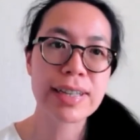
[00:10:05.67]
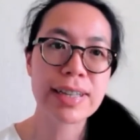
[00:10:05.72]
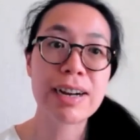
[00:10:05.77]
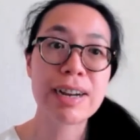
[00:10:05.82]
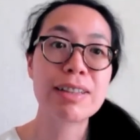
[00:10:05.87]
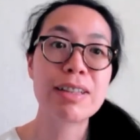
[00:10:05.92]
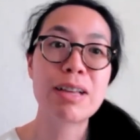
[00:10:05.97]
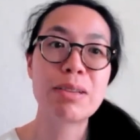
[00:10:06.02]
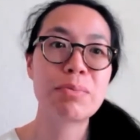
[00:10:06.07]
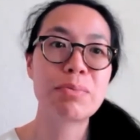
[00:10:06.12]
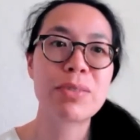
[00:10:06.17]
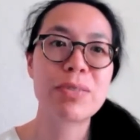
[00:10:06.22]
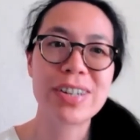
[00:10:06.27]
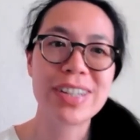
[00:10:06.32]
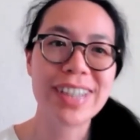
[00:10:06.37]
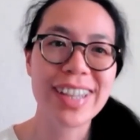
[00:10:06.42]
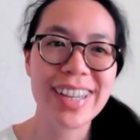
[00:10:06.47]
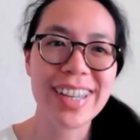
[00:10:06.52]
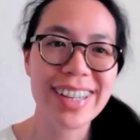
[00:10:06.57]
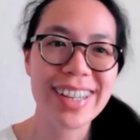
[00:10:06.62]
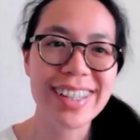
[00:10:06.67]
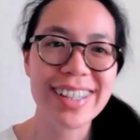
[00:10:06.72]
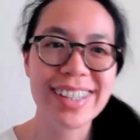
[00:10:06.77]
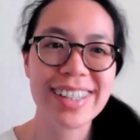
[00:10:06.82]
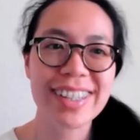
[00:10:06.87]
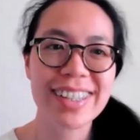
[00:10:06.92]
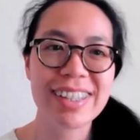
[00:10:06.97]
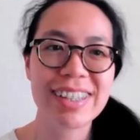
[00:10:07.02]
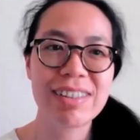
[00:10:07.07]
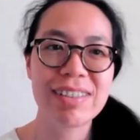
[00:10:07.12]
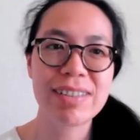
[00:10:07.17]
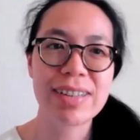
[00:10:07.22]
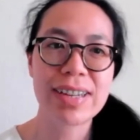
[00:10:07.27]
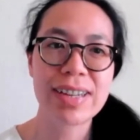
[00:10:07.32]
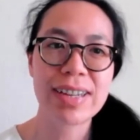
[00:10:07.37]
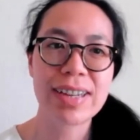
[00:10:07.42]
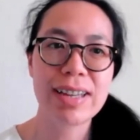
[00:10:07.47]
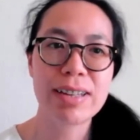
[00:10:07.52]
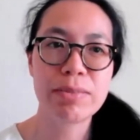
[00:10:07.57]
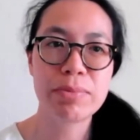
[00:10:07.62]
there are a lot more things, you know,
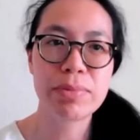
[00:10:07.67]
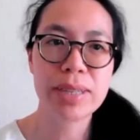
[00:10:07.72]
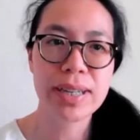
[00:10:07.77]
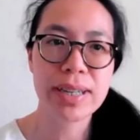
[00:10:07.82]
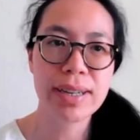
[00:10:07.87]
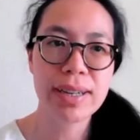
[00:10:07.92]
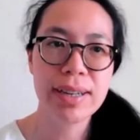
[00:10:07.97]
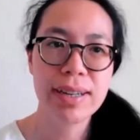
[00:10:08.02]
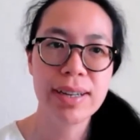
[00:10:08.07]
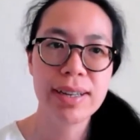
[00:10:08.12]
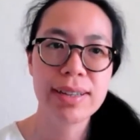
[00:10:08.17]
that can be,